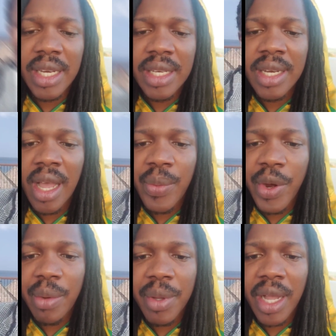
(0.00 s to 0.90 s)
thing and it now
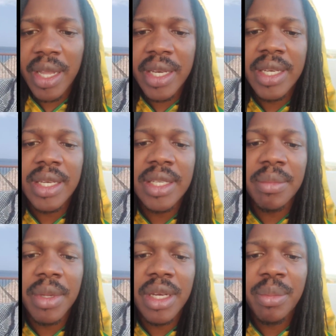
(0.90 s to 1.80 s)
work because
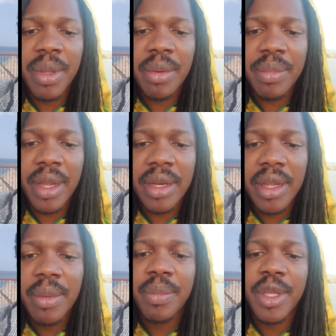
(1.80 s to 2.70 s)
entertainment depend on
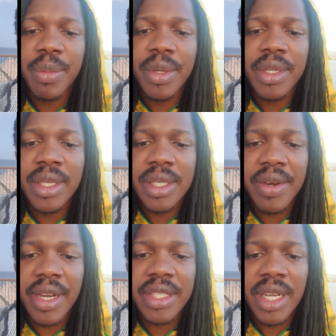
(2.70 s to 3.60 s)
people
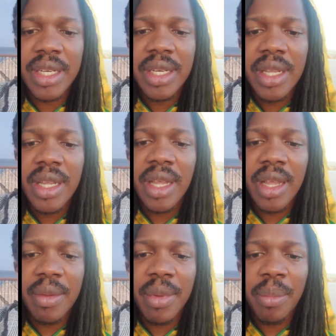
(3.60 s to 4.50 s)
interaction
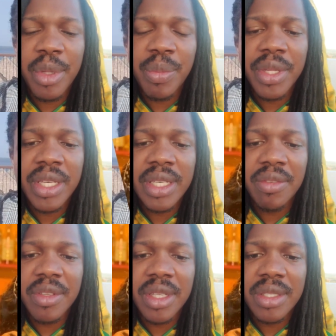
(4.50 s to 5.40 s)
um, and people
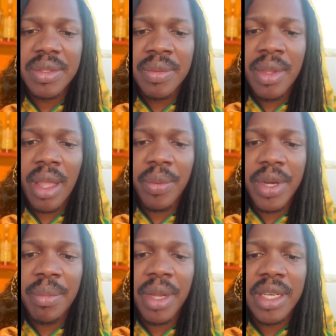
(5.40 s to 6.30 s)
interface. And
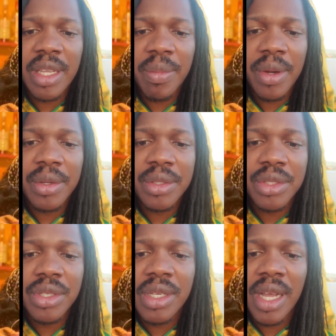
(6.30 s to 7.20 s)
when a man keep a local
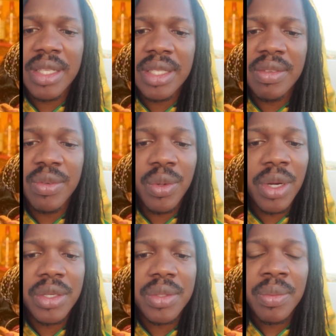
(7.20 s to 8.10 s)
street dance even
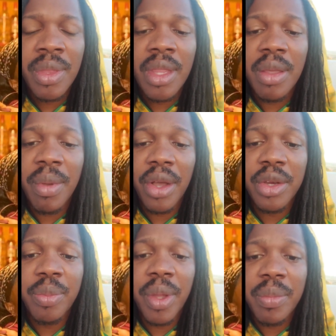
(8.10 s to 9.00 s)
worse, him have
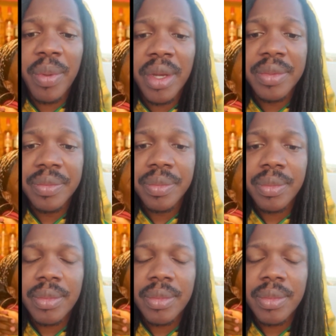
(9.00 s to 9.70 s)
to depend on